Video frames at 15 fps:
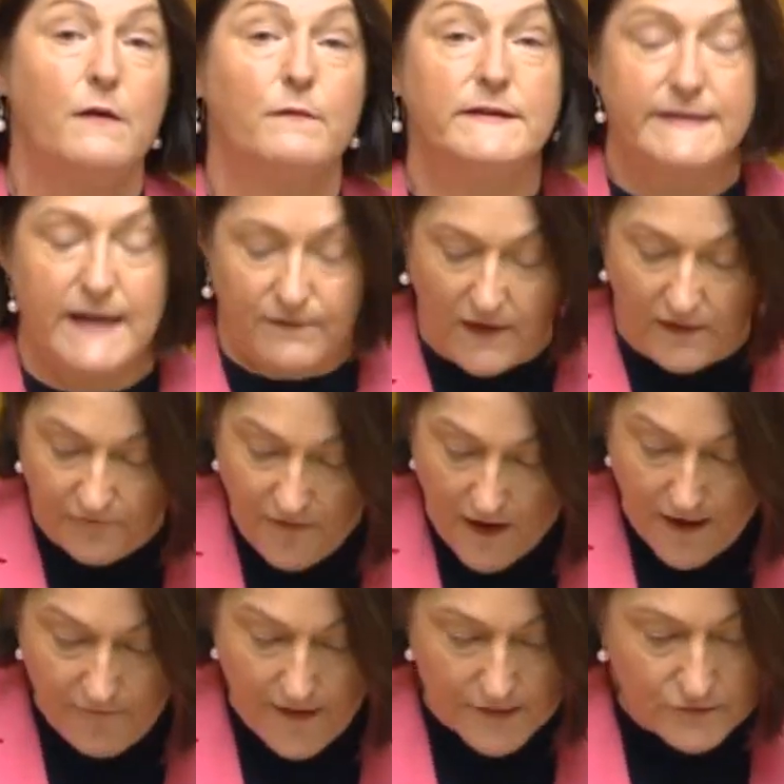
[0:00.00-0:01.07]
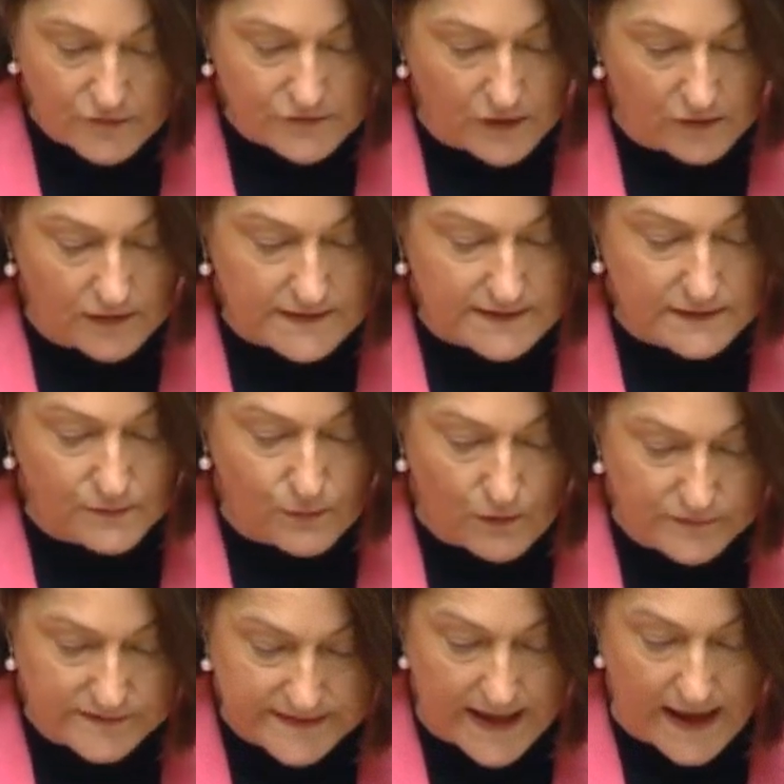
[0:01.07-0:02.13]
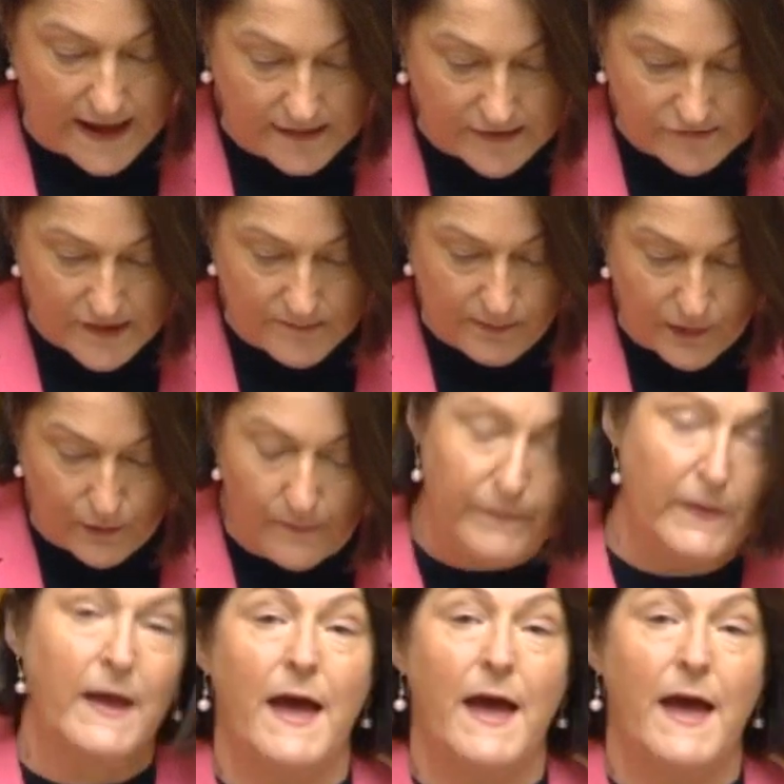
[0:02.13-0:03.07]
receiving $500 towards their energy bill